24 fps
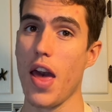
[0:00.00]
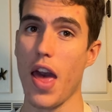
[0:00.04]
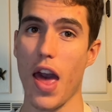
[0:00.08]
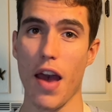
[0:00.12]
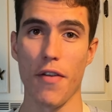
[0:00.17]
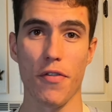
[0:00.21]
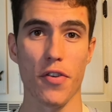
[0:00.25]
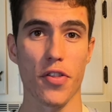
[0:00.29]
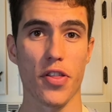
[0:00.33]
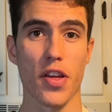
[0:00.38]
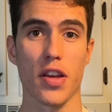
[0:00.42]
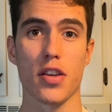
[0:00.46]

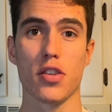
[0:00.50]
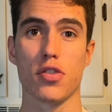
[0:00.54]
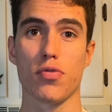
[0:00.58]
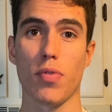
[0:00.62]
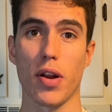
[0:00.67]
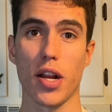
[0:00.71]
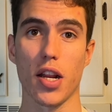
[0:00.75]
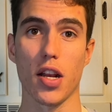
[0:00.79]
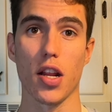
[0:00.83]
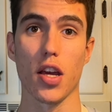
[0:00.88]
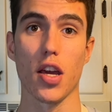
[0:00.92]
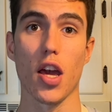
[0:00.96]
Everything's
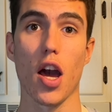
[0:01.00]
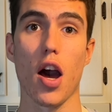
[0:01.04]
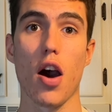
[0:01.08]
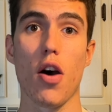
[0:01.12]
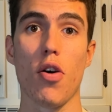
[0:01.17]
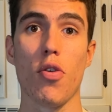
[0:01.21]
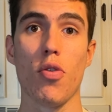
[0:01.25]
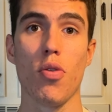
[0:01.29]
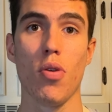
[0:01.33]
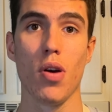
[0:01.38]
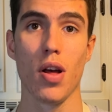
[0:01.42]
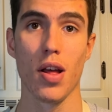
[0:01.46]
ready to
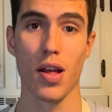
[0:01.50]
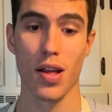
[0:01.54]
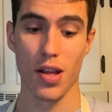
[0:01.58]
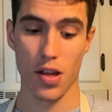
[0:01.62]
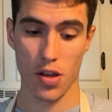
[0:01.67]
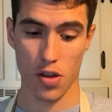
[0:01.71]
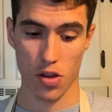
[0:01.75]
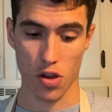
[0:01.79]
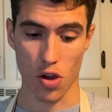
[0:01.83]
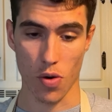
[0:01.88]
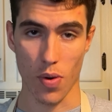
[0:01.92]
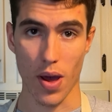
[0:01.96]
go.
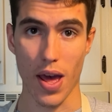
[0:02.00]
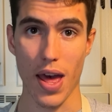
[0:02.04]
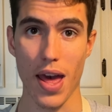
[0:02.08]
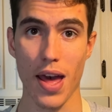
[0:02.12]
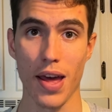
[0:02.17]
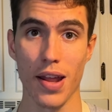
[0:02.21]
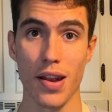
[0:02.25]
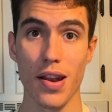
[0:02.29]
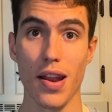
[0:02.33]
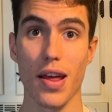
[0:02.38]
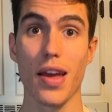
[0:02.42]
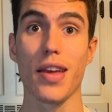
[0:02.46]
Go
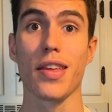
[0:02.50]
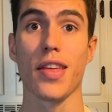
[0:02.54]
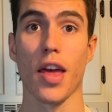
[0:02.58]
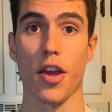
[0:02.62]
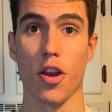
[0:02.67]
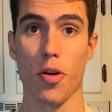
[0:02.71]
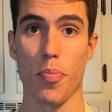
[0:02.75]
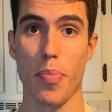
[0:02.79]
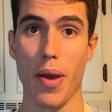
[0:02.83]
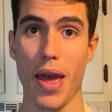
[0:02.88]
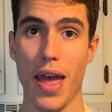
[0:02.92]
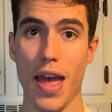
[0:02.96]
ahead, get
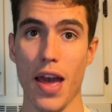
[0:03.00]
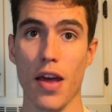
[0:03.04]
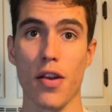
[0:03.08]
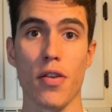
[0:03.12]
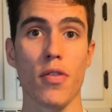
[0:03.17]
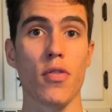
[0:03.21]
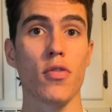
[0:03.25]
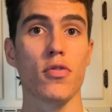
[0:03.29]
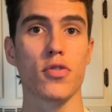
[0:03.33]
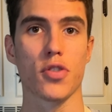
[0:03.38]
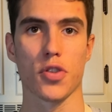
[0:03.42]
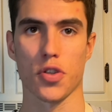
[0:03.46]
your
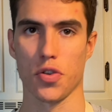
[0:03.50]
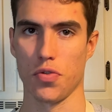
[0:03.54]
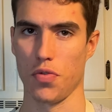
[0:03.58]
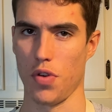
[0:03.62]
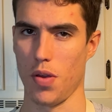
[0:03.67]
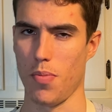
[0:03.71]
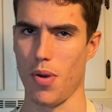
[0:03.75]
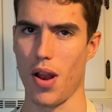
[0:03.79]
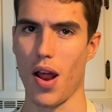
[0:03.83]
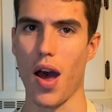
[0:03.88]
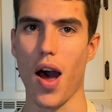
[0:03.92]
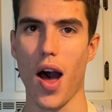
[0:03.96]
pan
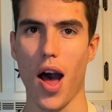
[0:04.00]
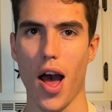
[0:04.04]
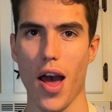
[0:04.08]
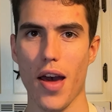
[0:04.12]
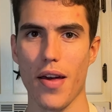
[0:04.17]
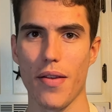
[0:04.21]
screaming hot.